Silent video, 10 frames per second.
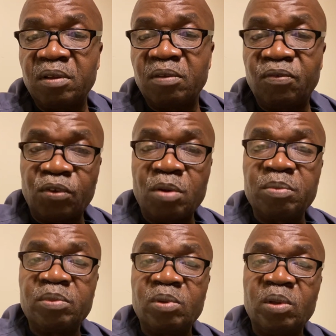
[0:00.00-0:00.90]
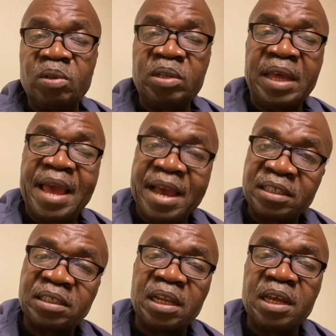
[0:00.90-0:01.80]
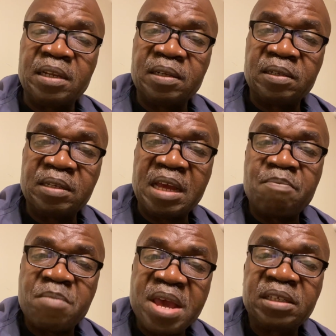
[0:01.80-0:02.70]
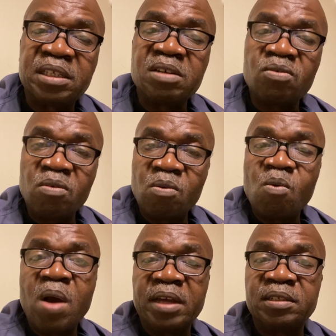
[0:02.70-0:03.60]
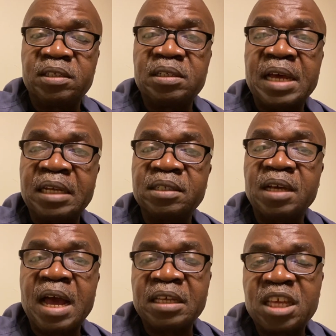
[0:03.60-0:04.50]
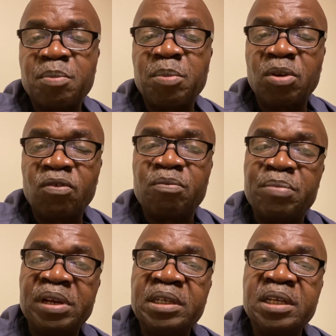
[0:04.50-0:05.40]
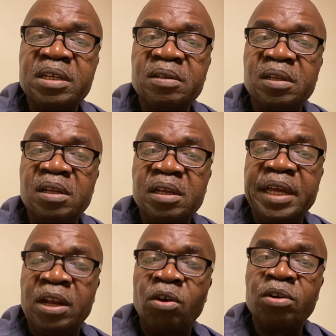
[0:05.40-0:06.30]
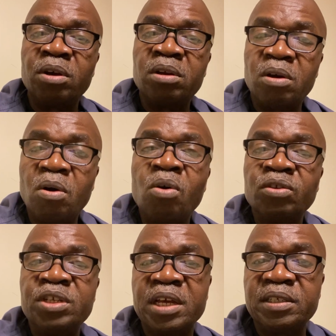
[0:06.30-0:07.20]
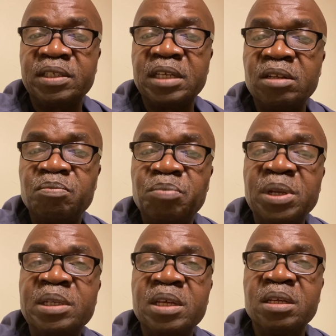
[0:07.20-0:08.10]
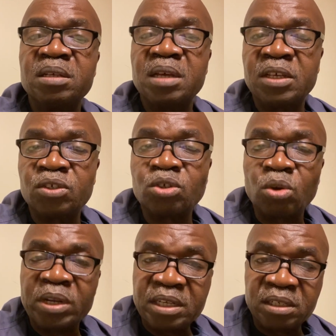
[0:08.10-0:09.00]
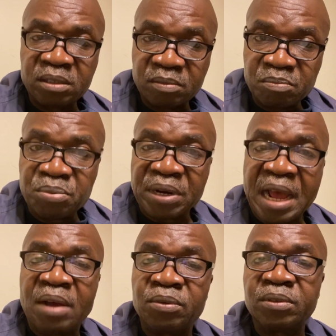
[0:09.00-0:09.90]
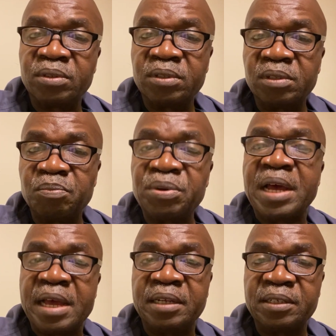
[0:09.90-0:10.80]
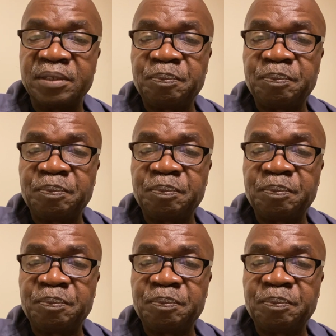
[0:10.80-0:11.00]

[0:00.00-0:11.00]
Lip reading: from the excellent, the amazing ones that are capable of building a loyal audience and building a solid brand.